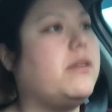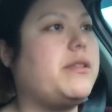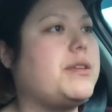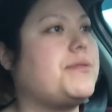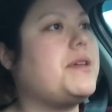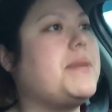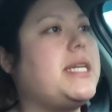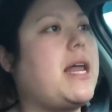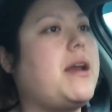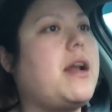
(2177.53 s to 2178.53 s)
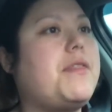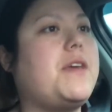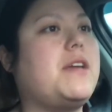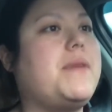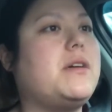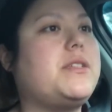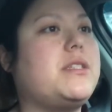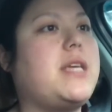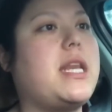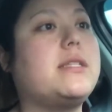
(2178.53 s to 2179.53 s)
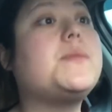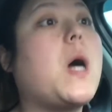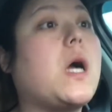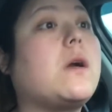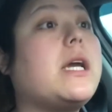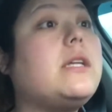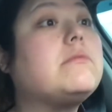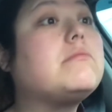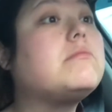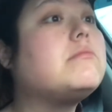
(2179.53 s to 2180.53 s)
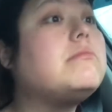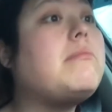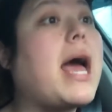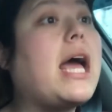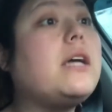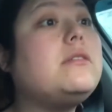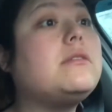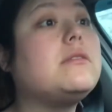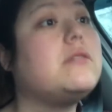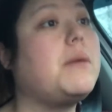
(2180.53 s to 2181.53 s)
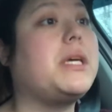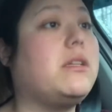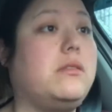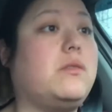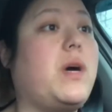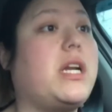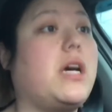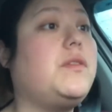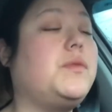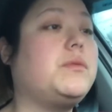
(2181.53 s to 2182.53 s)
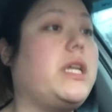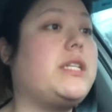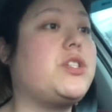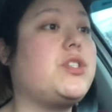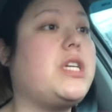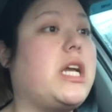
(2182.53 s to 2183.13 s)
This week, my dad and I are thinking about just getting some concrete bags, because it's wet enough, and just,